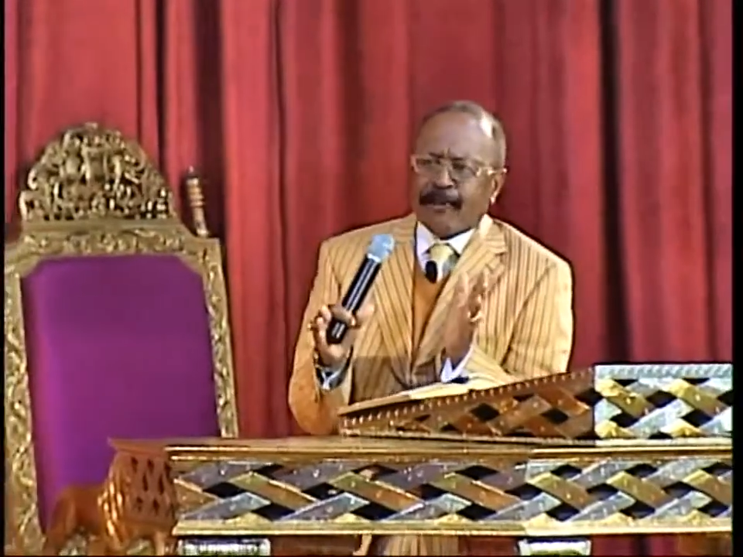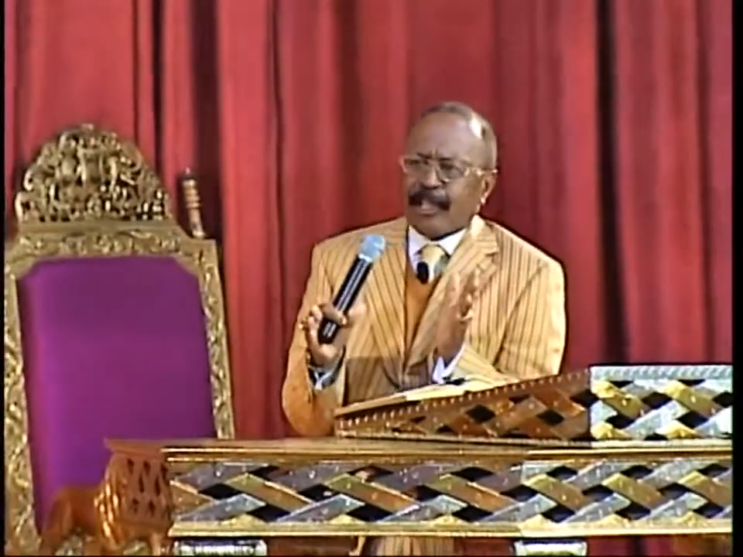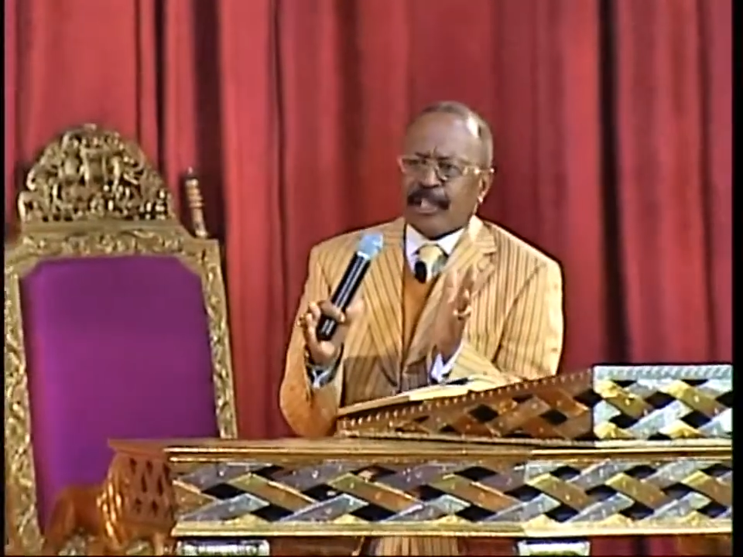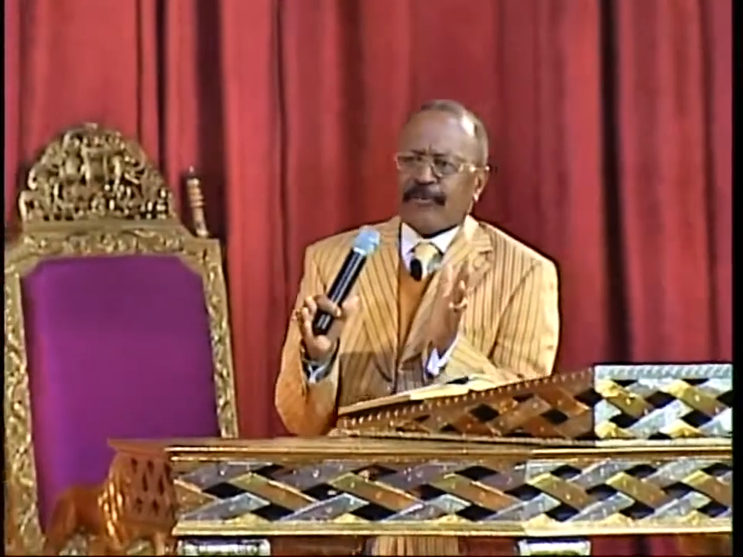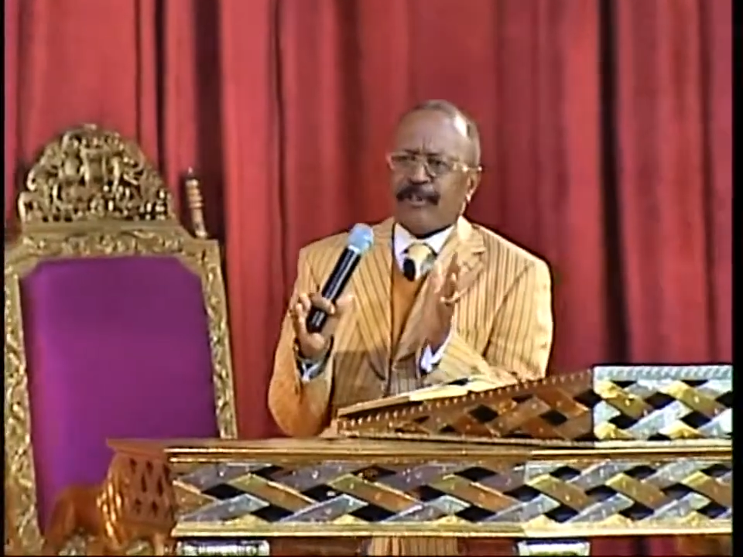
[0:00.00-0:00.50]

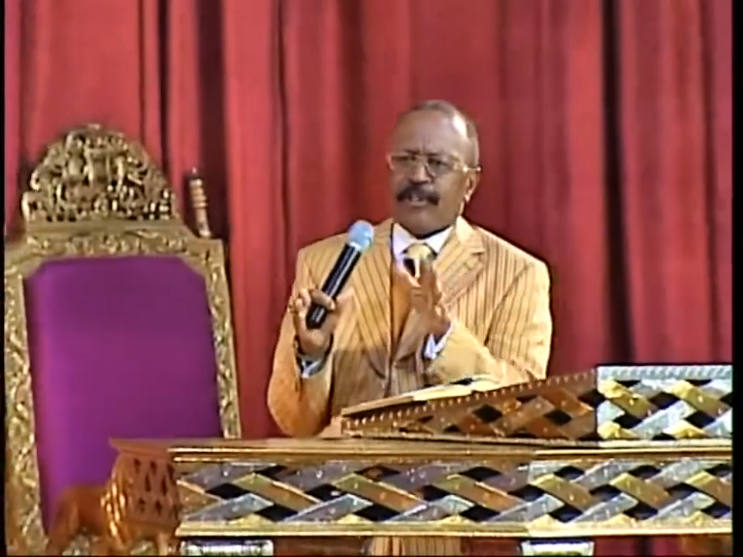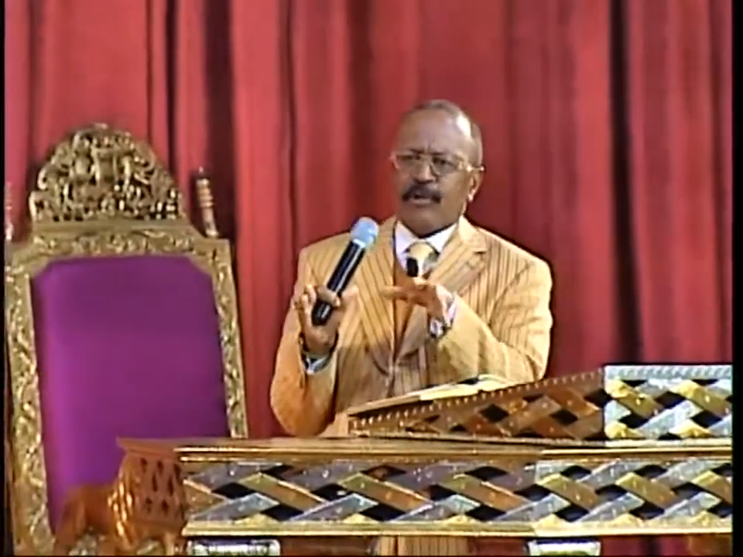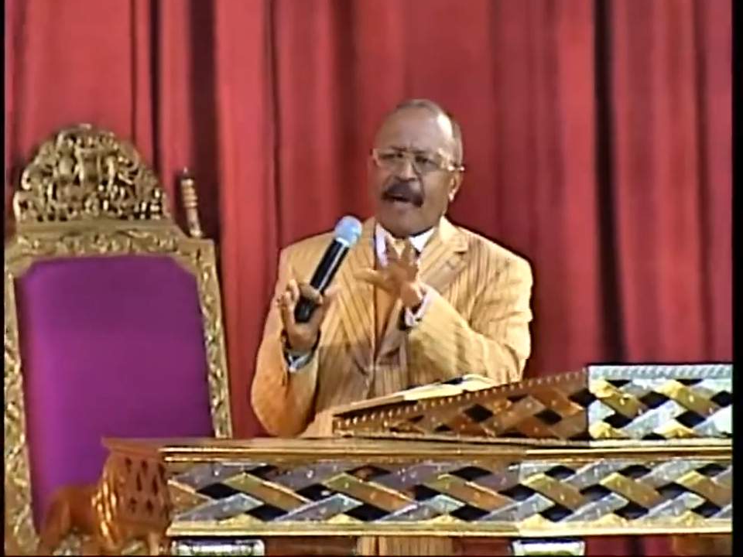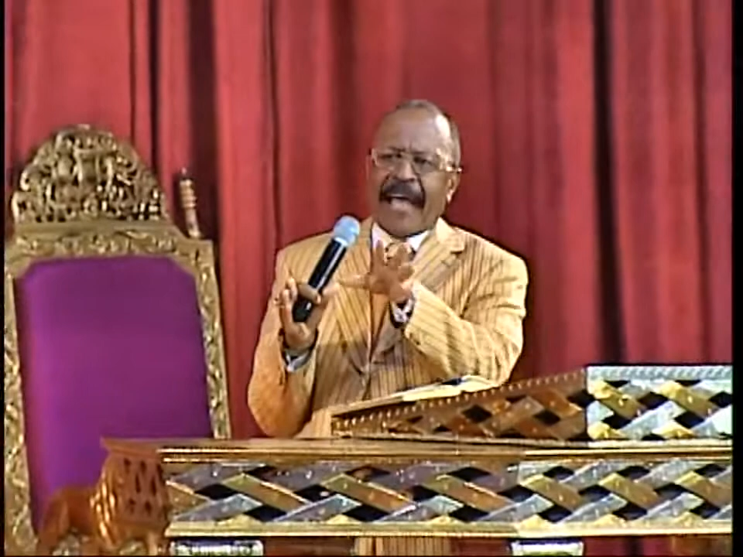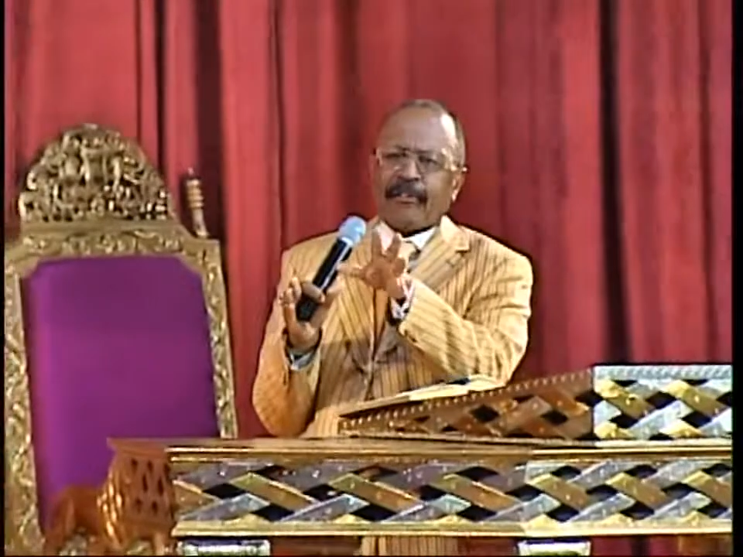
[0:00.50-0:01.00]
just for
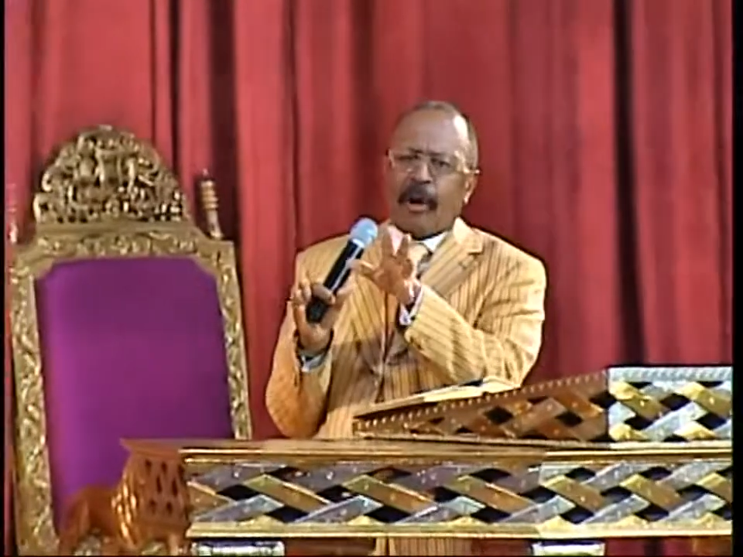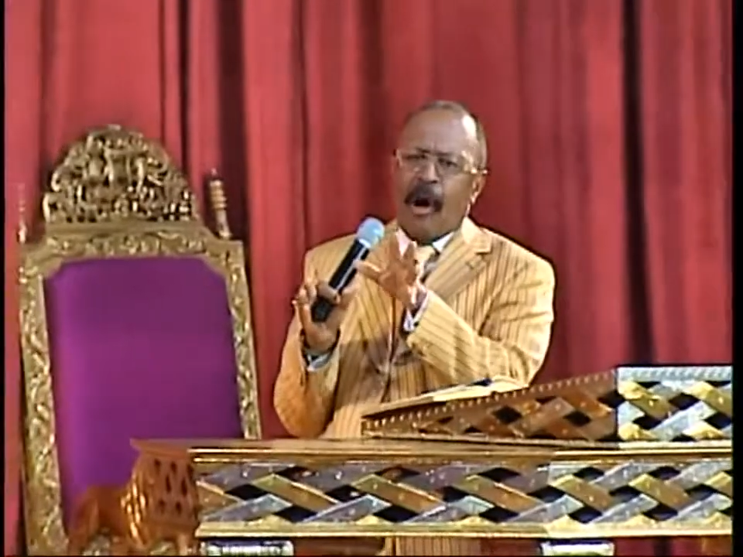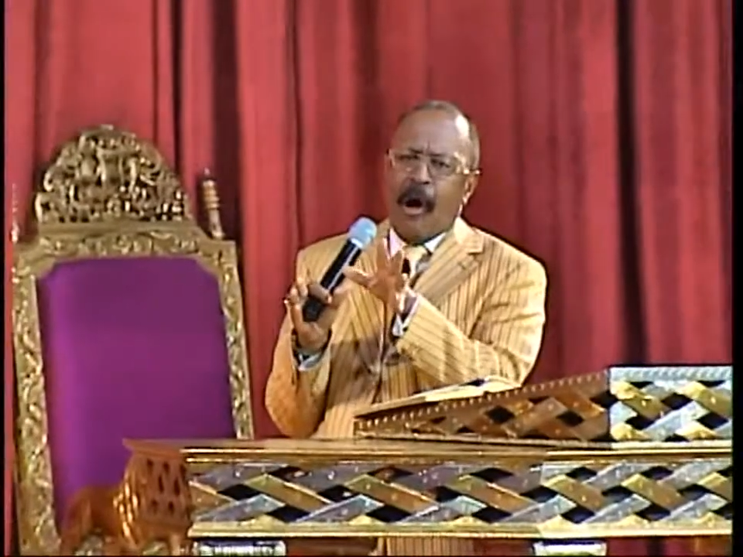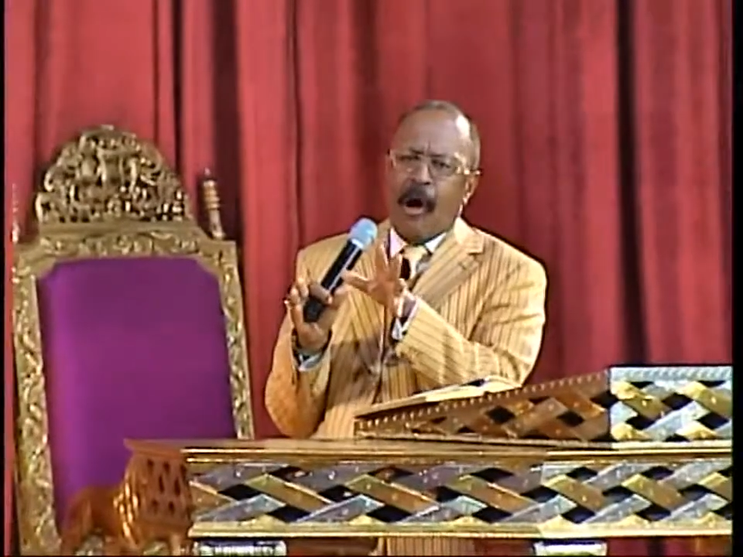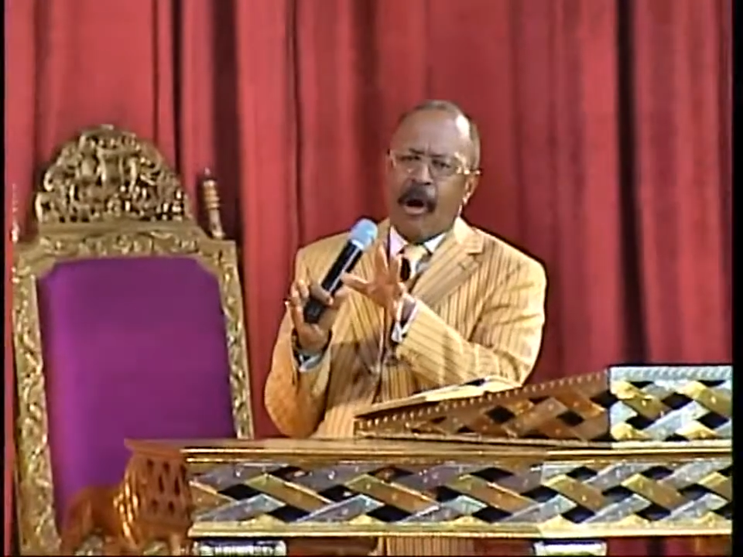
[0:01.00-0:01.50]
you and
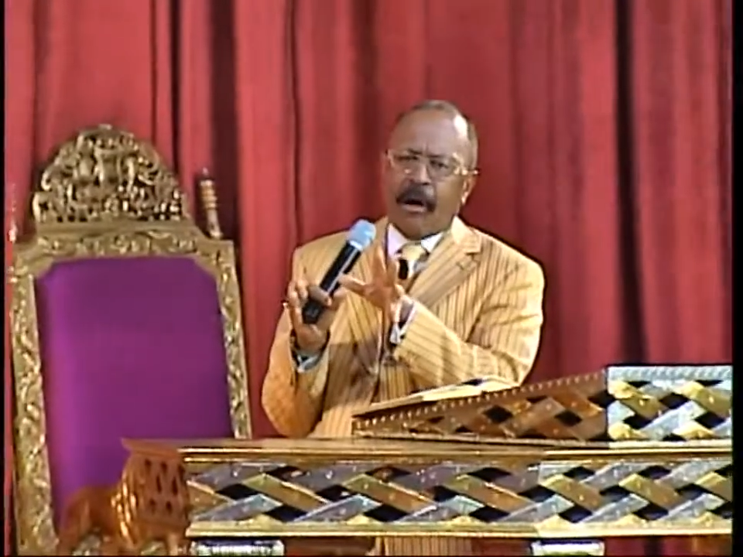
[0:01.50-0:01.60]
God.